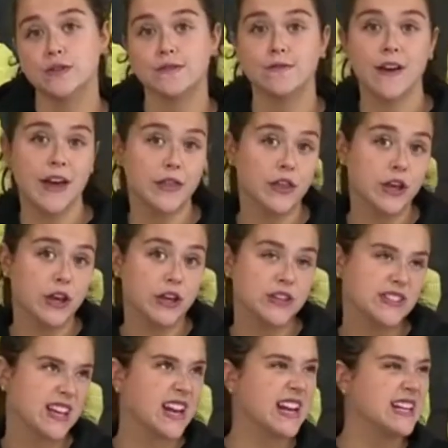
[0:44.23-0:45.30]
feathers,
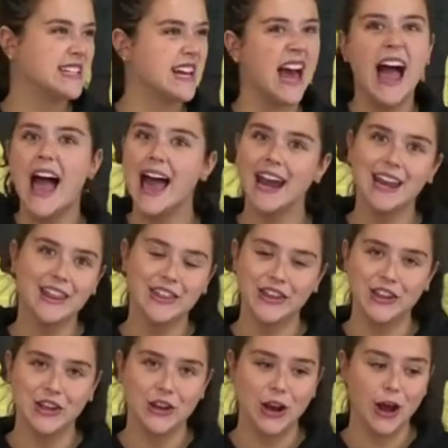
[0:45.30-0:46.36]
glitter,
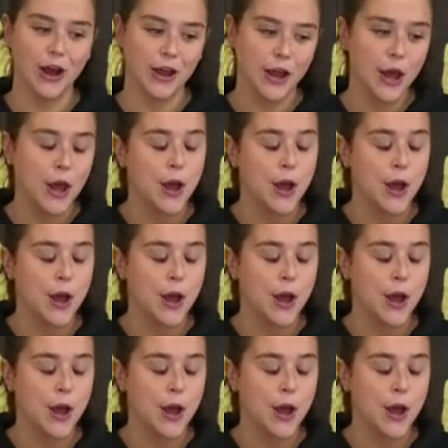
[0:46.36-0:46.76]
anything you like.